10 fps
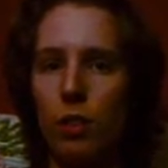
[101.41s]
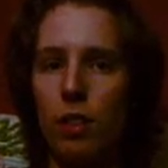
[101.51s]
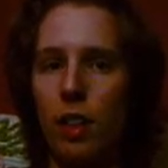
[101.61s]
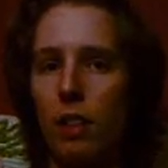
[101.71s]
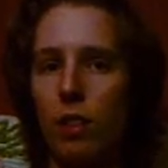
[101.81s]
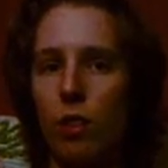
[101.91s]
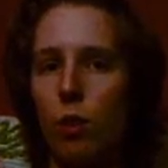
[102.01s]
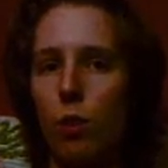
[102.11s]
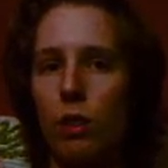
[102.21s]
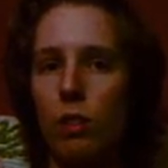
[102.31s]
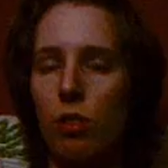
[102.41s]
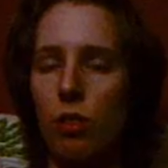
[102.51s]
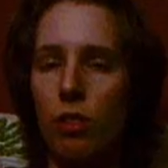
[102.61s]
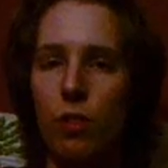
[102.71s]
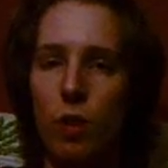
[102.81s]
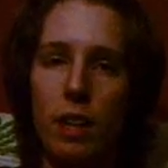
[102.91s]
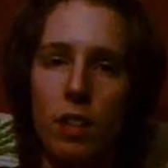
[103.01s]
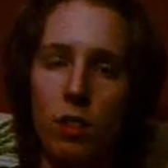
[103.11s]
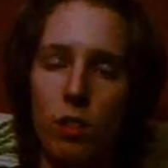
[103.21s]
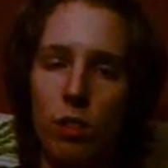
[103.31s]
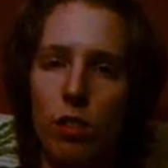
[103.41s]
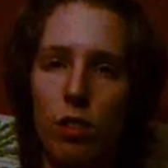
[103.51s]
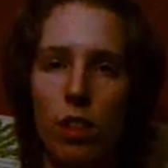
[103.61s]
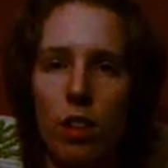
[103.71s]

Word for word: then go and search for answers